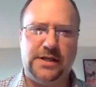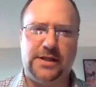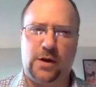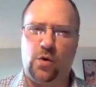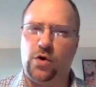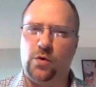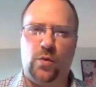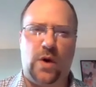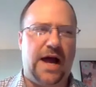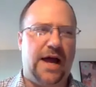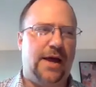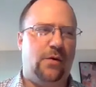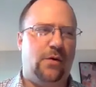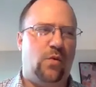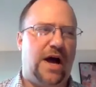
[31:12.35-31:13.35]
Like, or
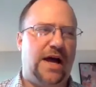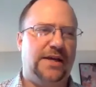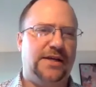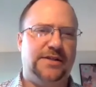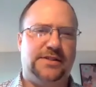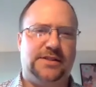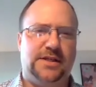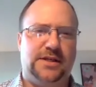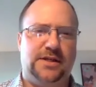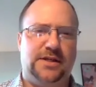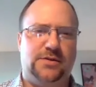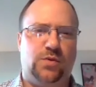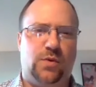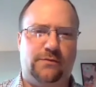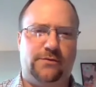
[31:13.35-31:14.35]
why is
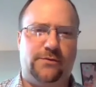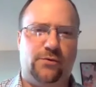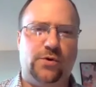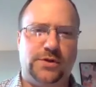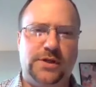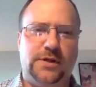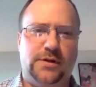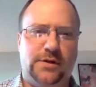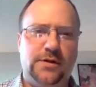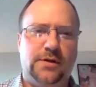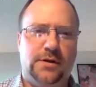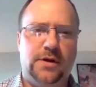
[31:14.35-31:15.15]
the 12 to 14?